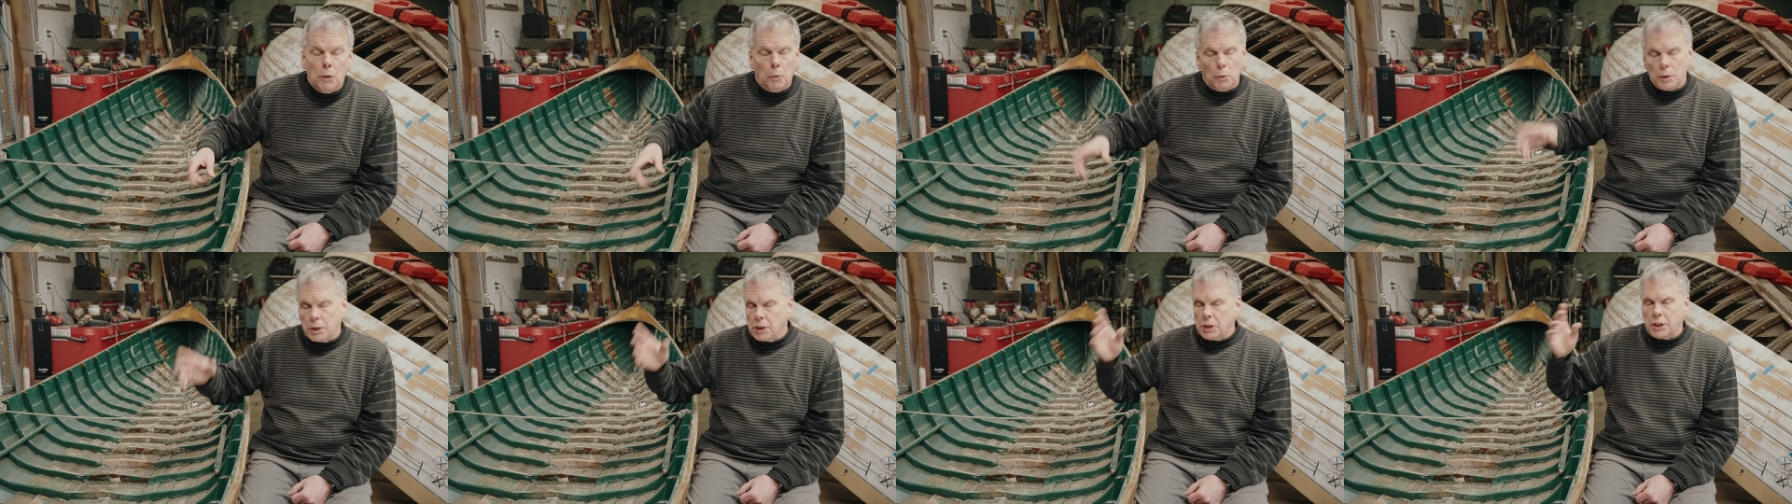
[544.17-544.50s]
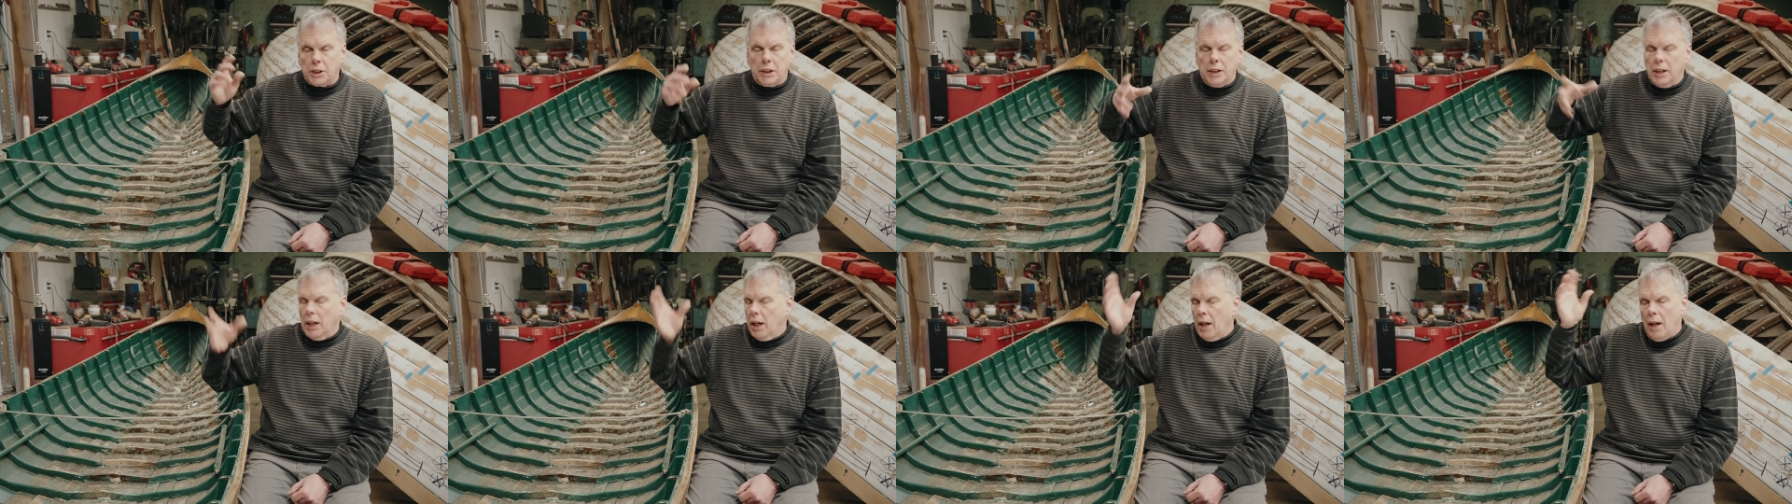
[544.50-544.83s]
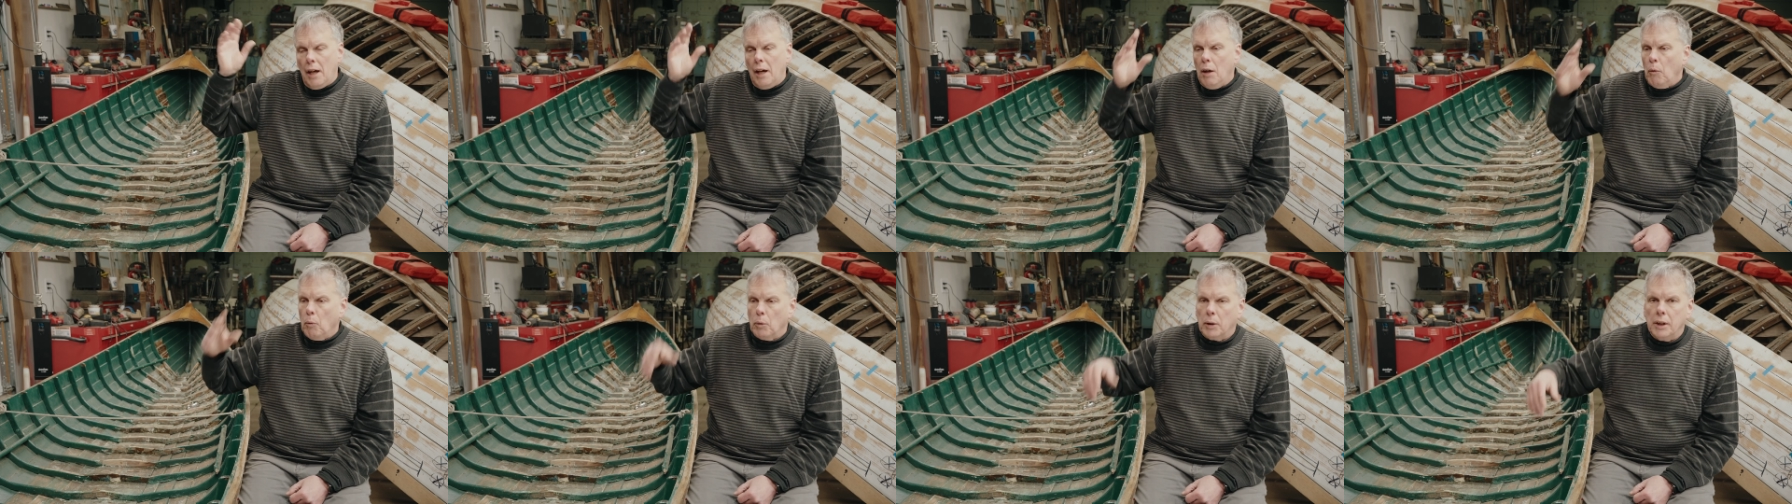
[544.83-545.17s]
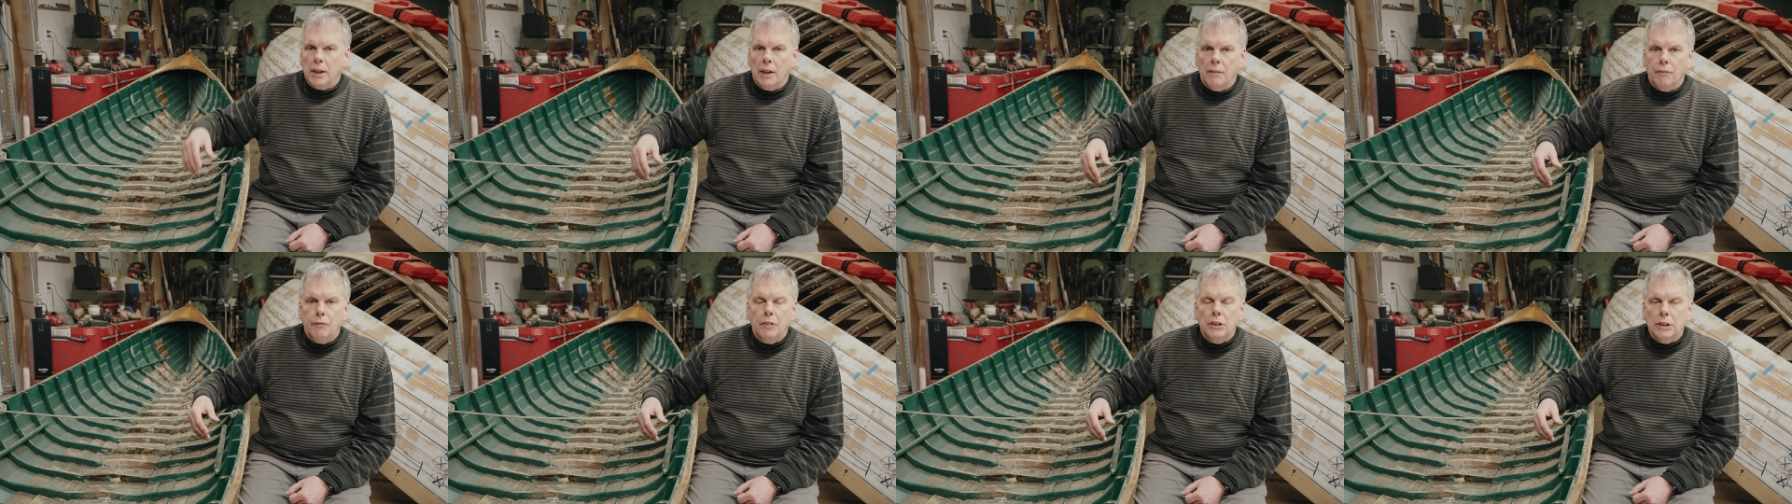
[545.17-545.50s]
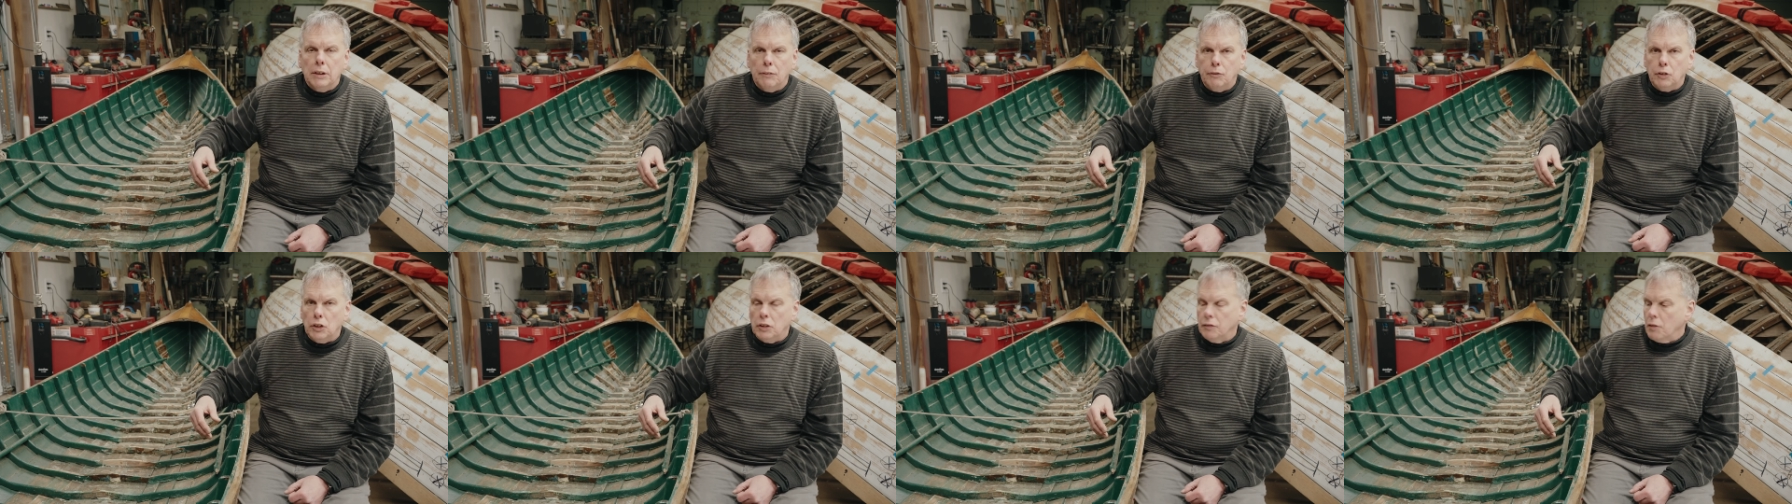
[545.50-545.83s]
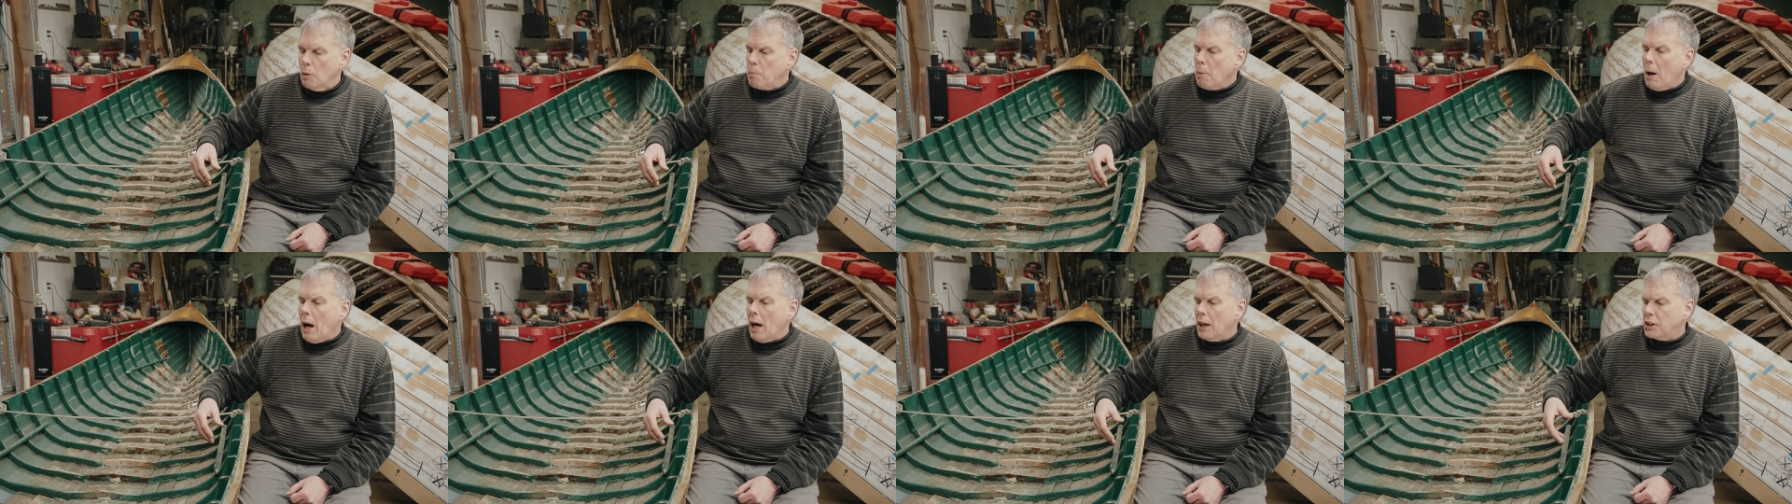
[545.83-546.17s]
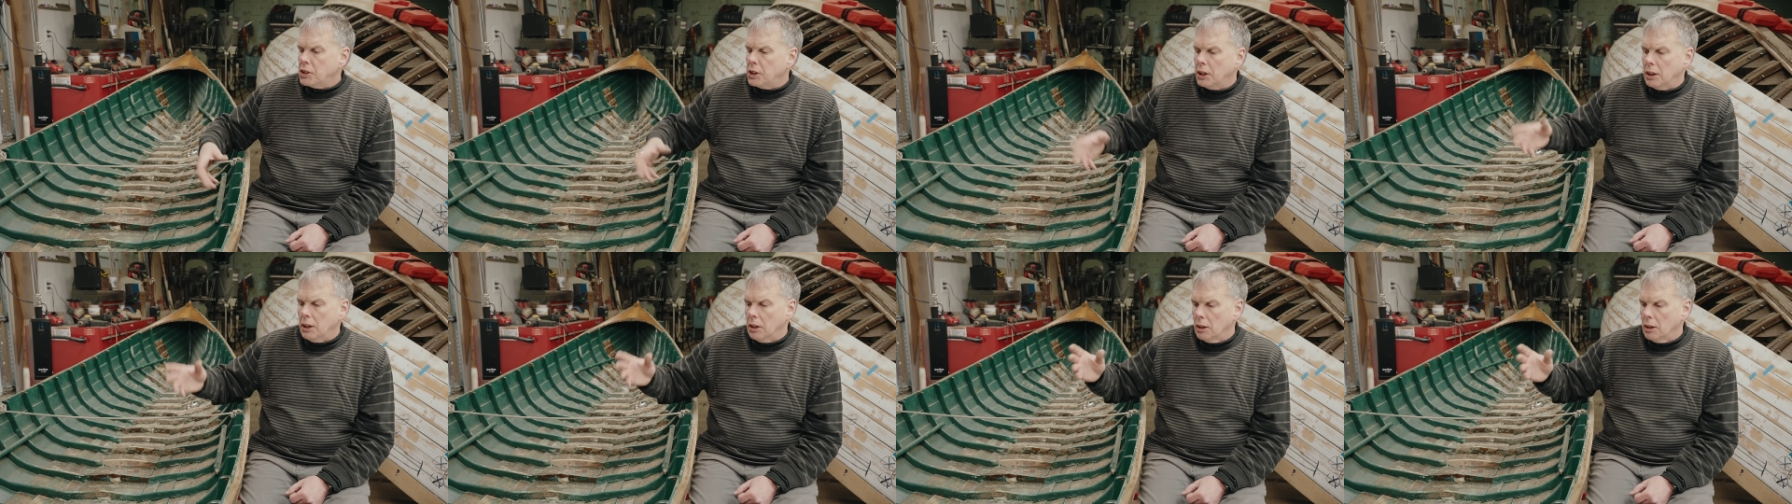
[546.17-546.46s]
we're going to fill it full of epoxy